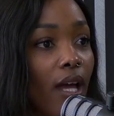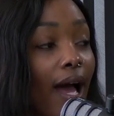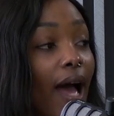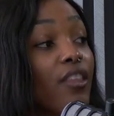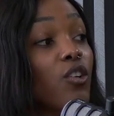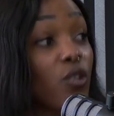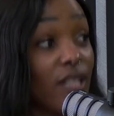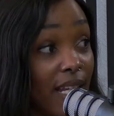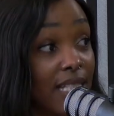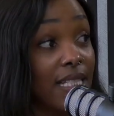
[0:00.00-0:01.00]
other
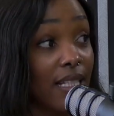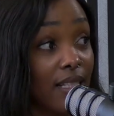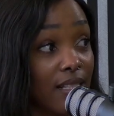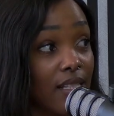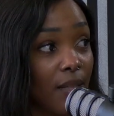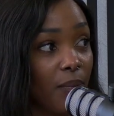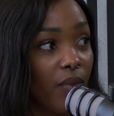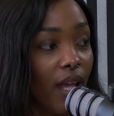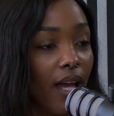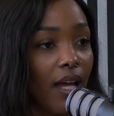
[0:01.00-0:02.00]
creators
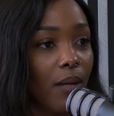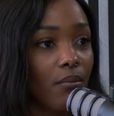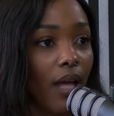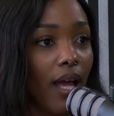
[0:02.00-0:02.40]
are